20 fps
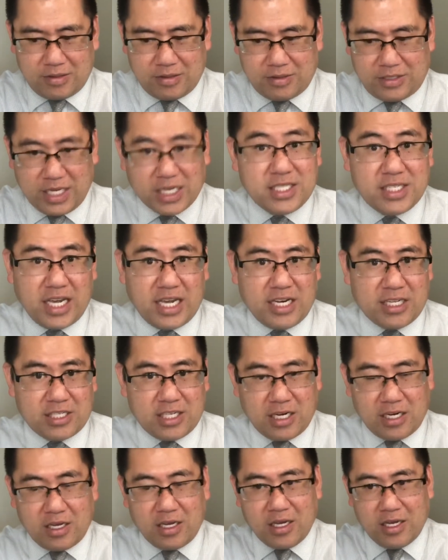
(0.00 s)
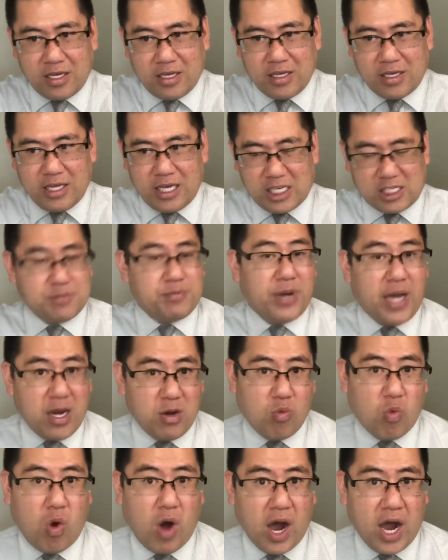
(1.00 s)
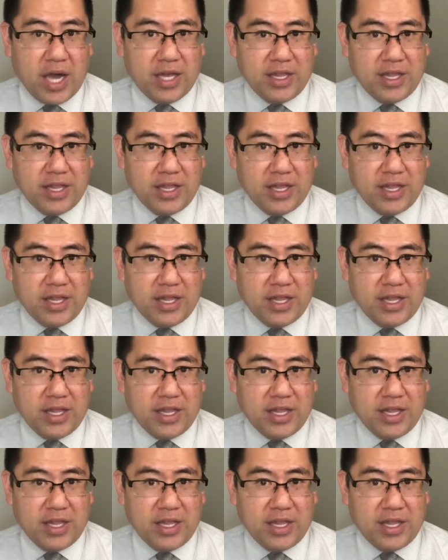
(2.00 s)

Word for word: dictate, it's going to explain why